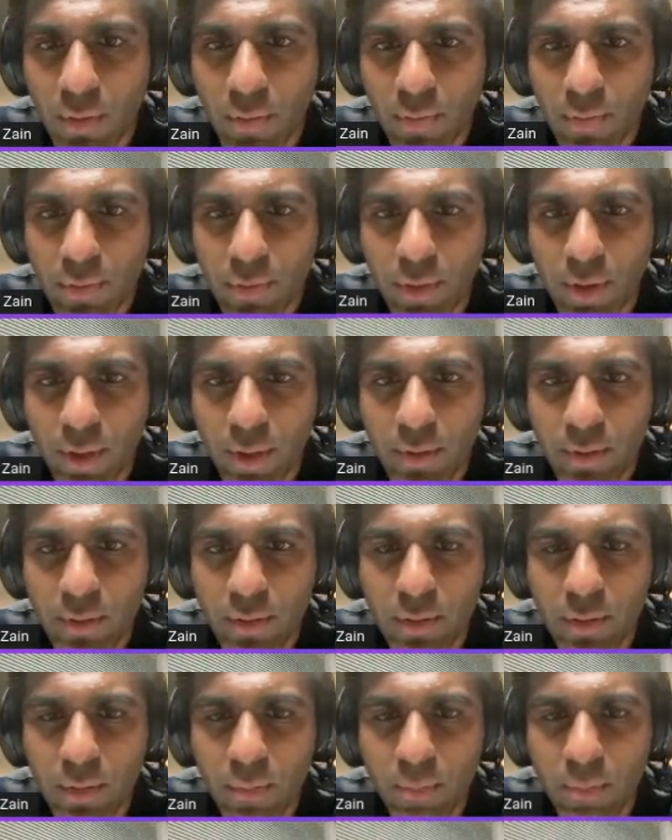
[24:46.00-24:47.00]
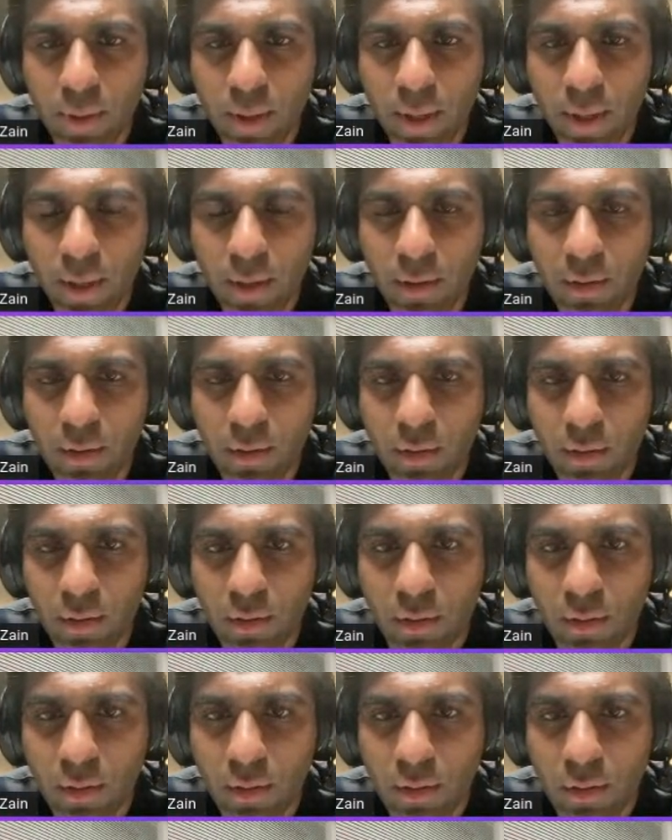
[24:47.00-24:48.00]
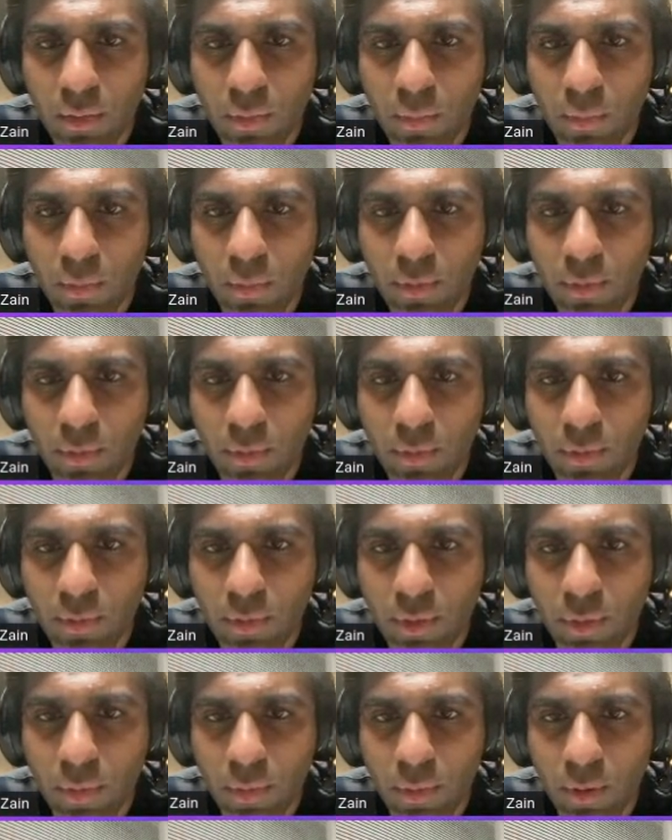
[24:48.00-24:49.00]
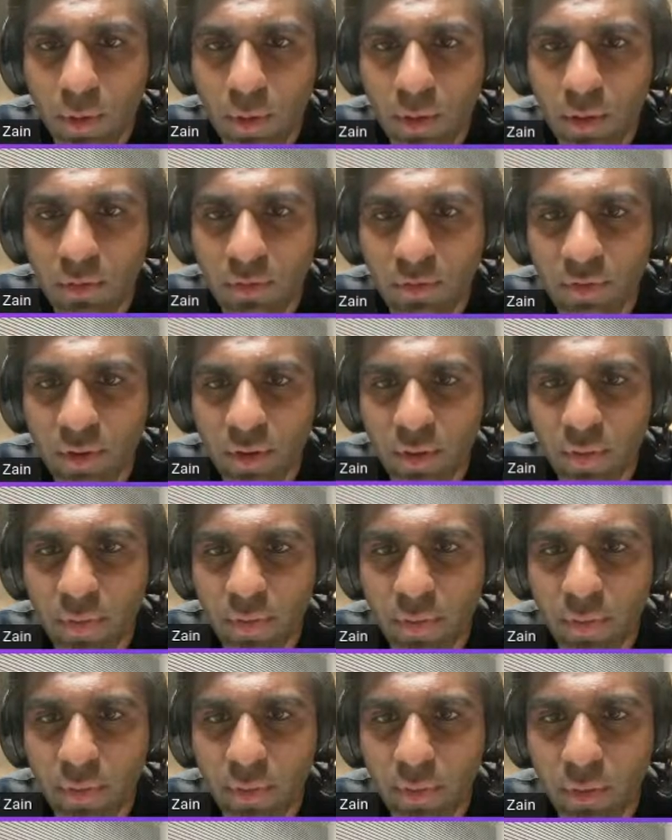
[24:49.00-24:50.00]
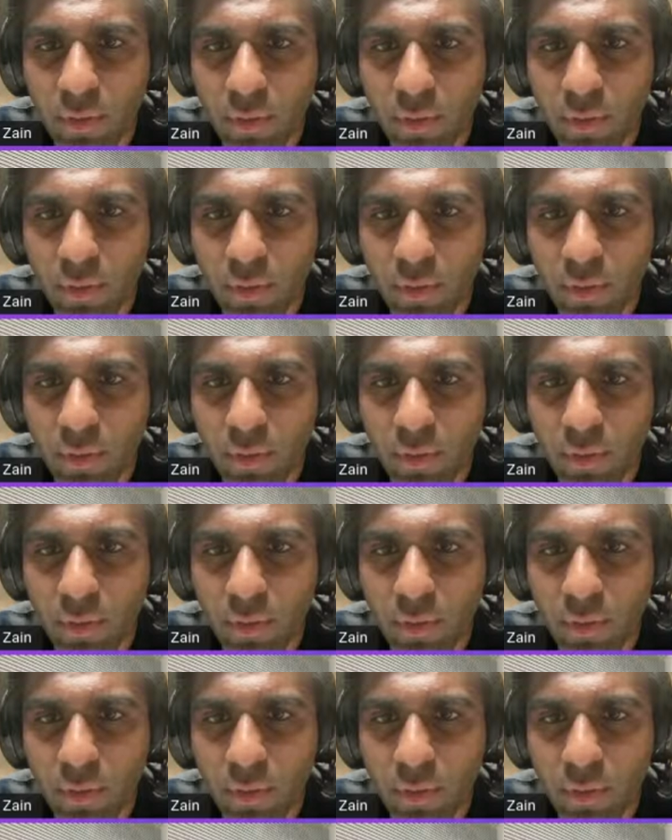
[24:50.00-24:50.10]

So that's come back. 127 undefined.